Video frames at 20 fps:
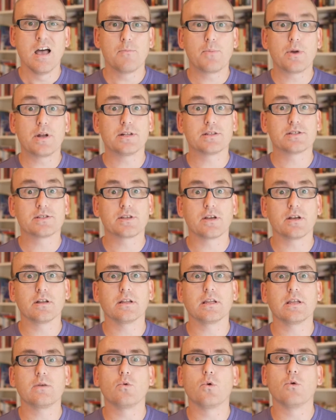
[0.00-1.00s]
but it
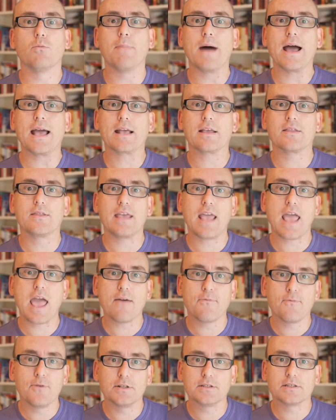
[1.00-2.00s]
certainly will make the
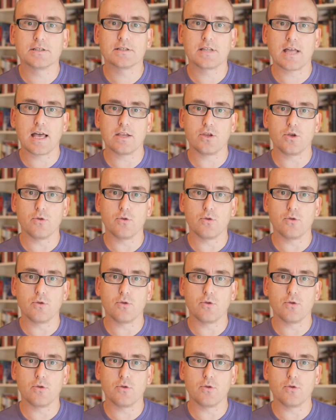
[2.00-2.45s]
efforts that